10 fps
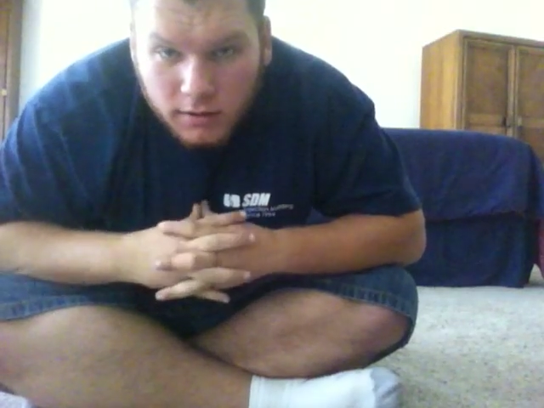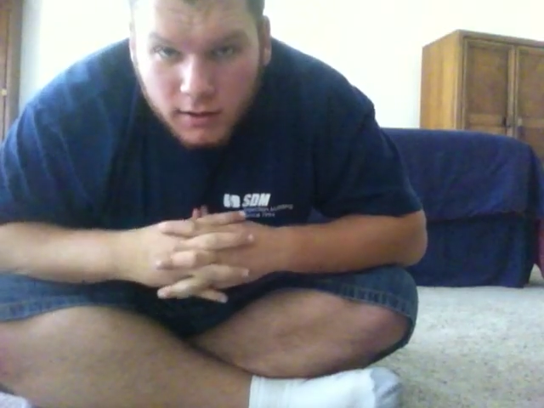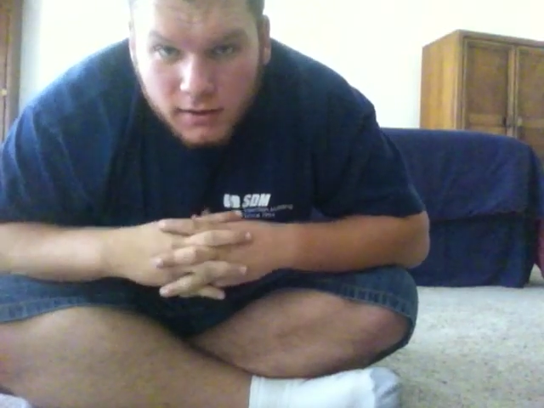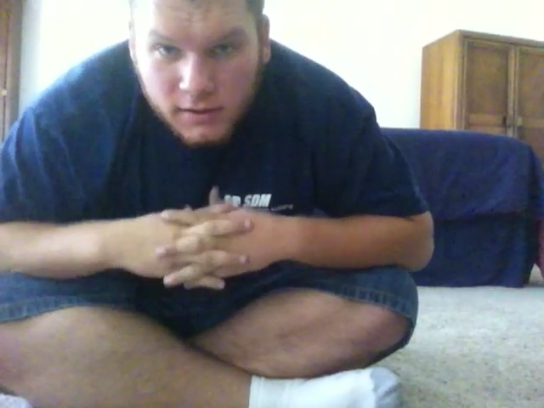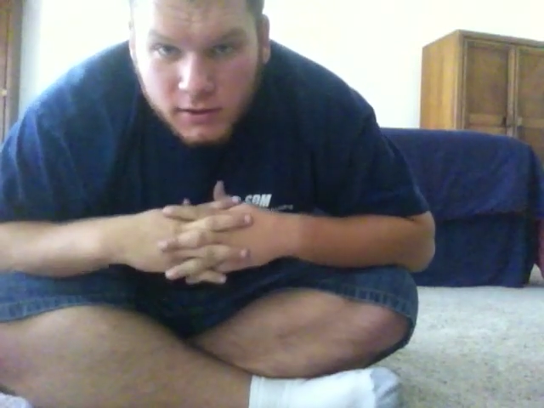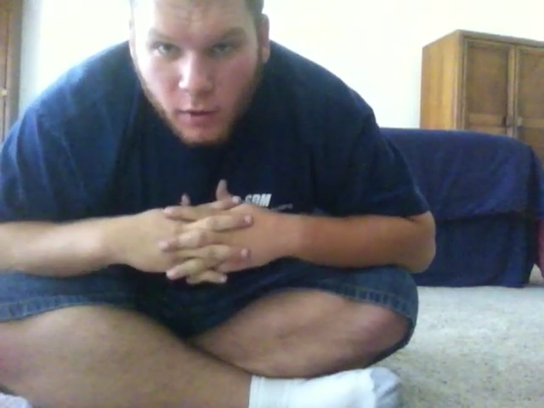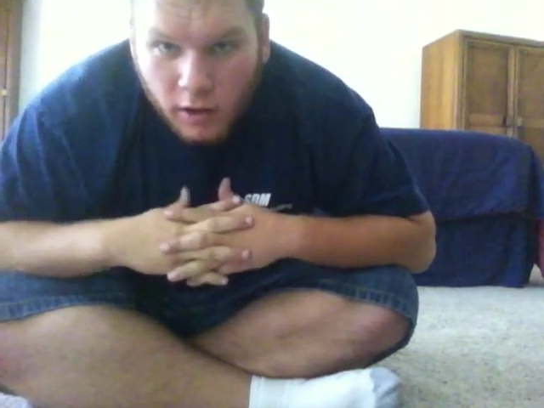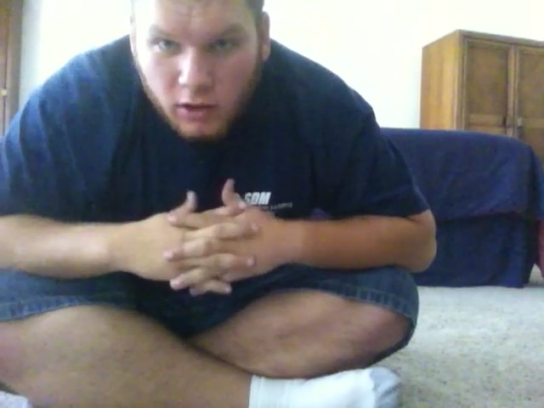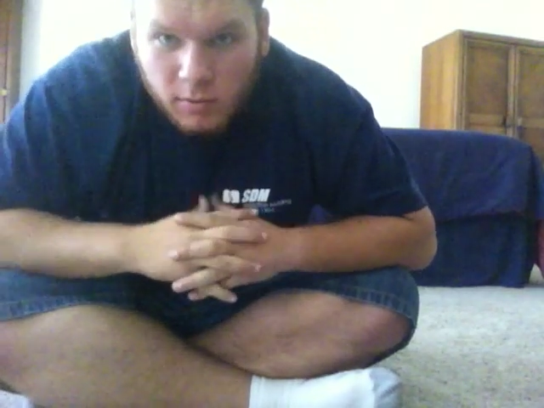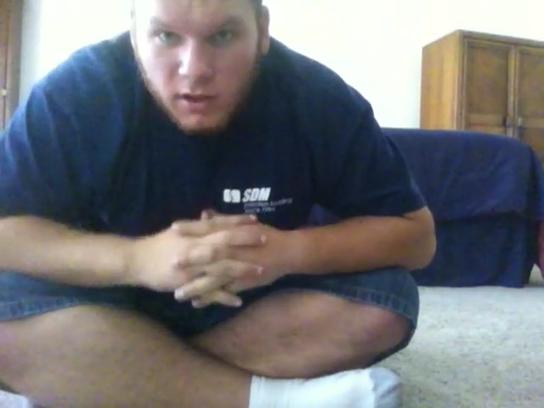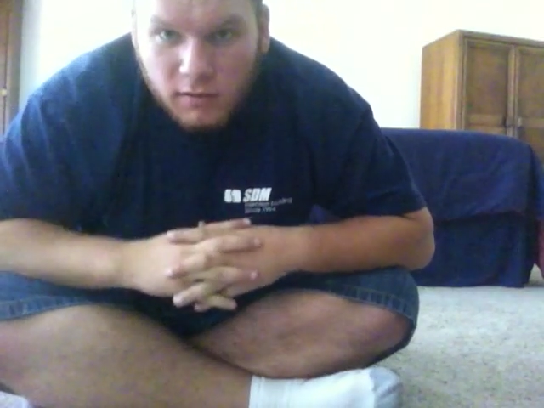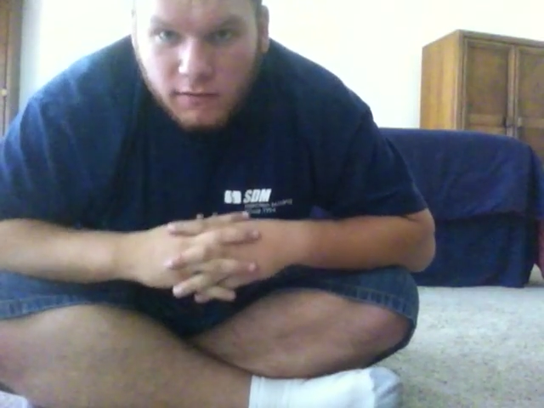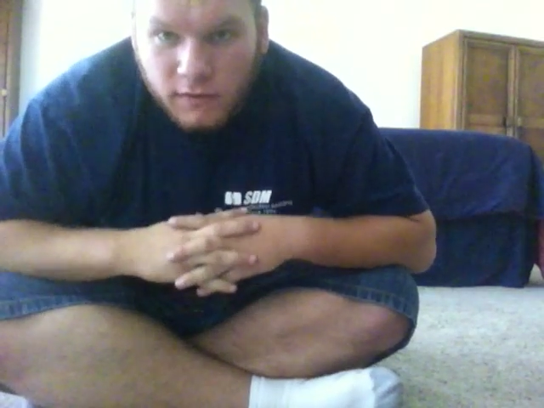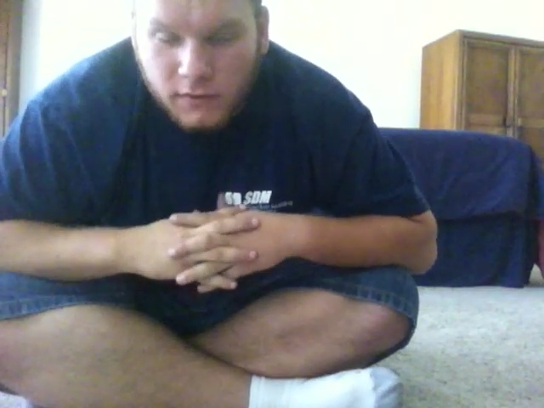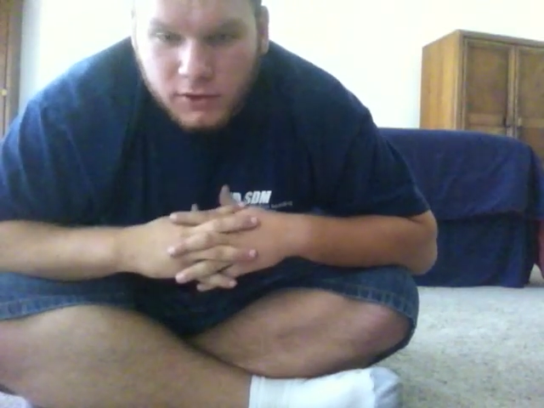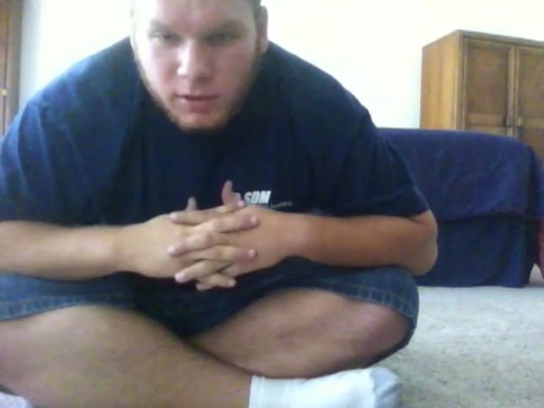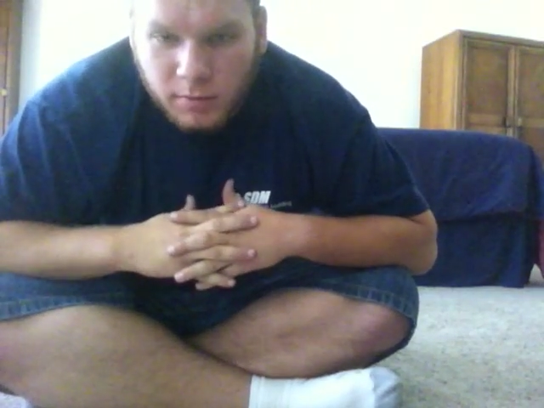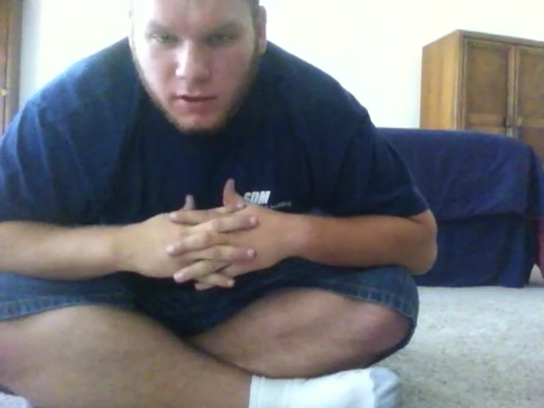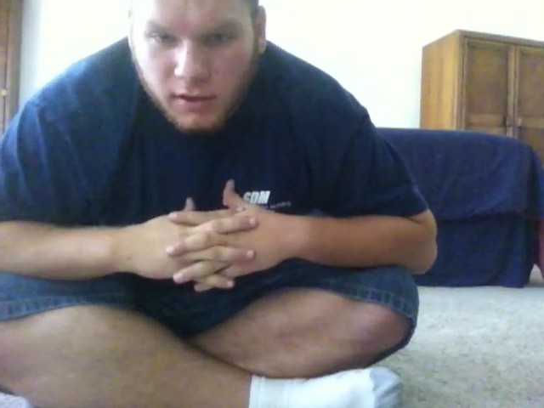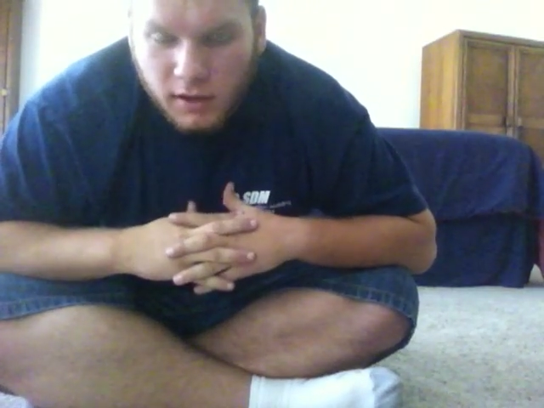This is going to be the field
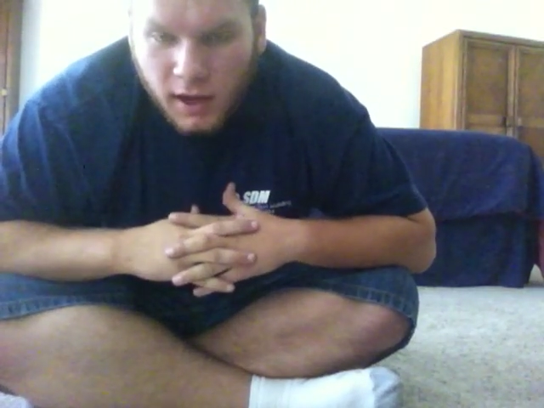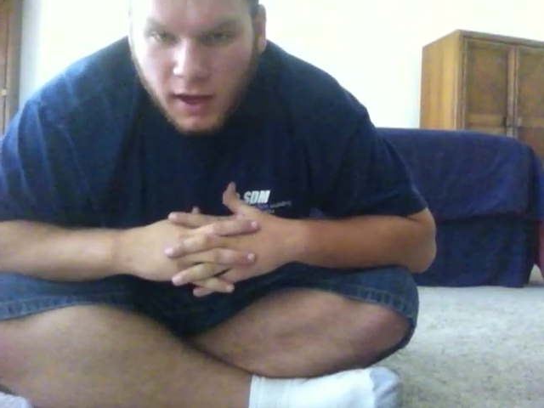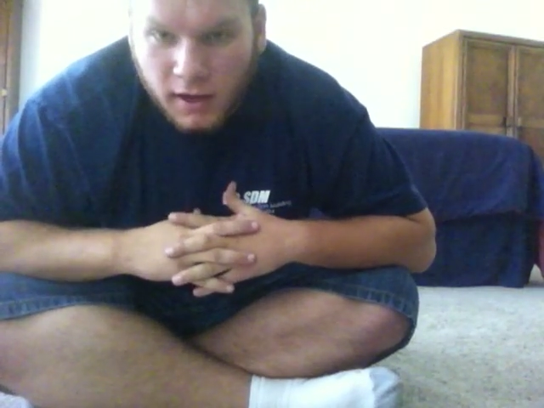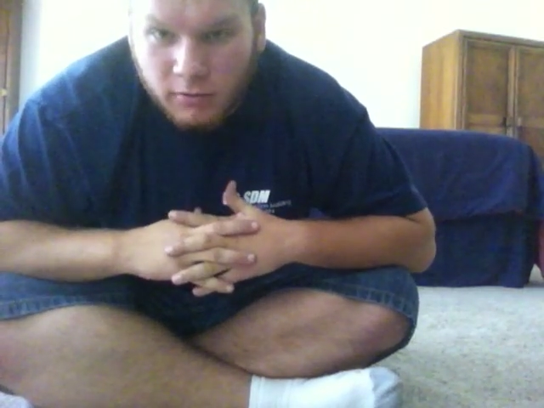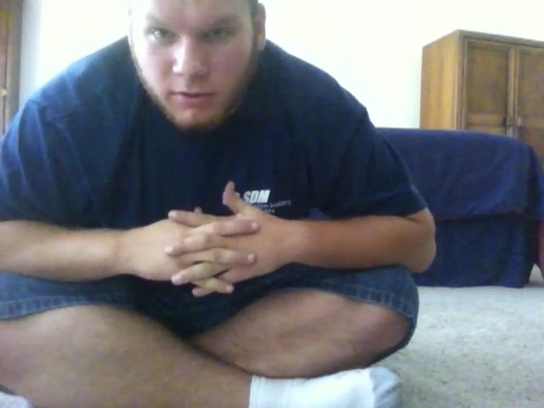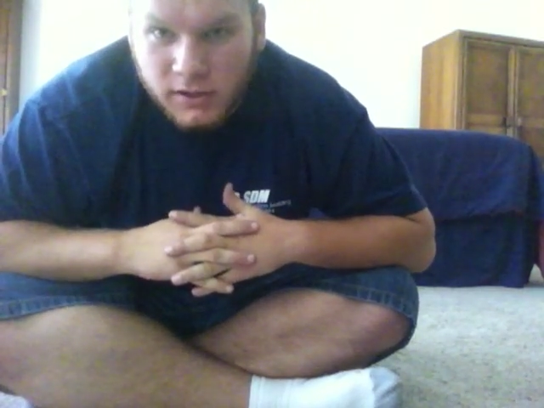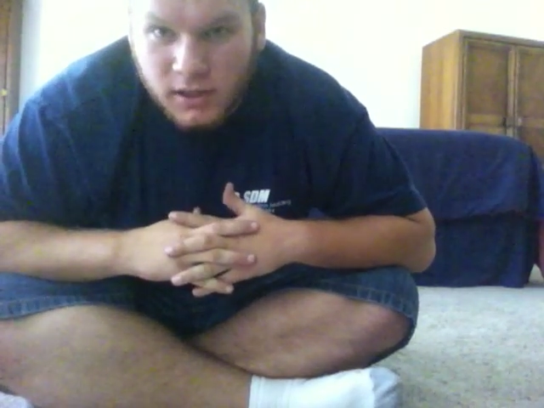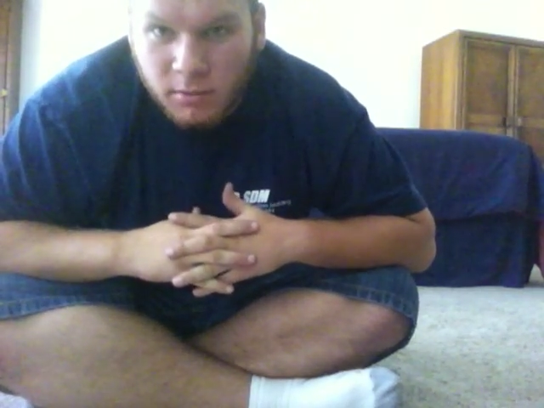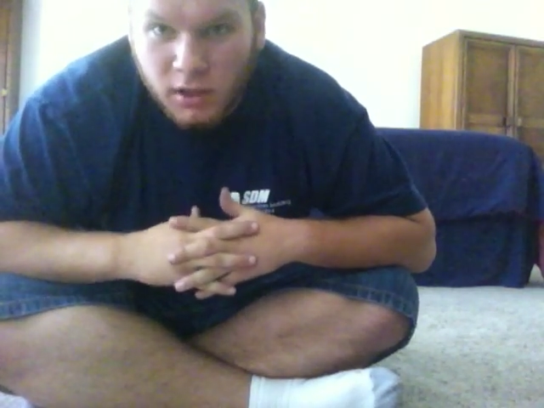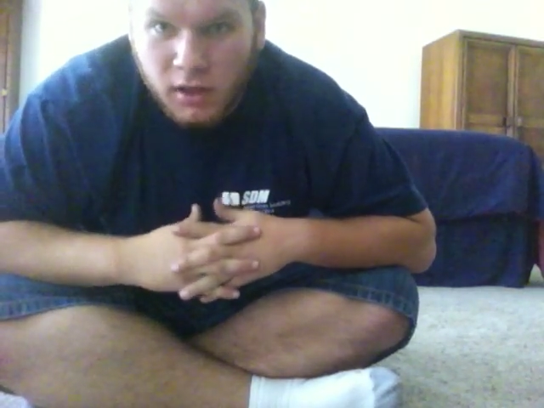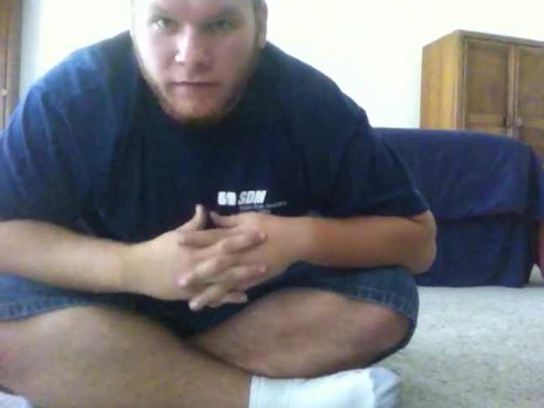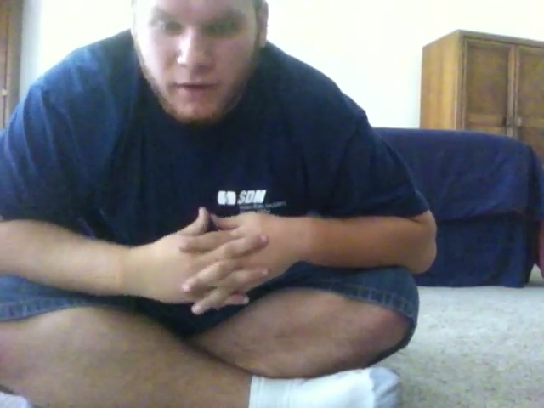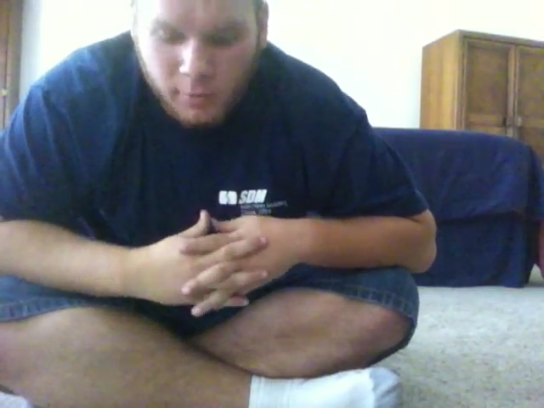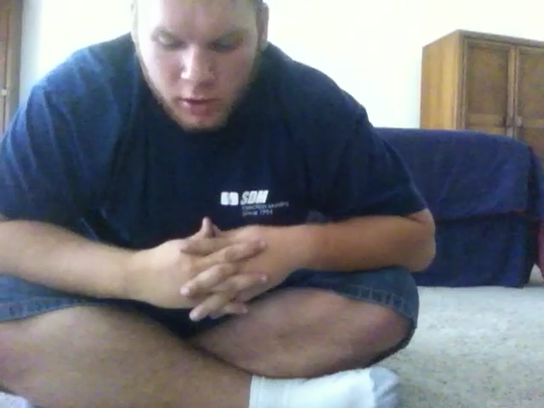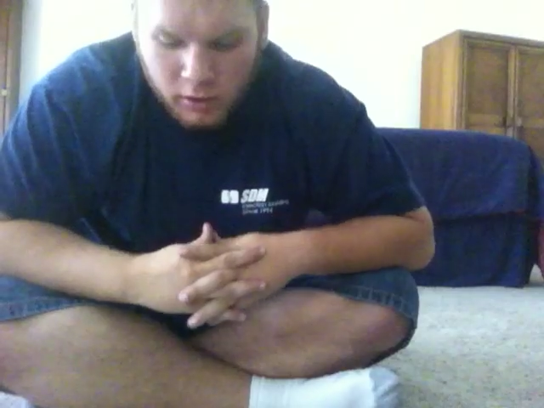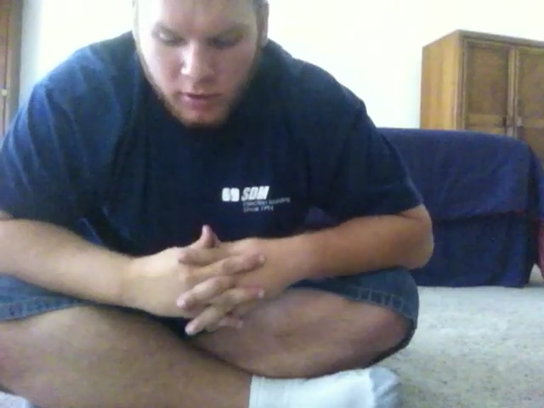stripping and reassembling of an M1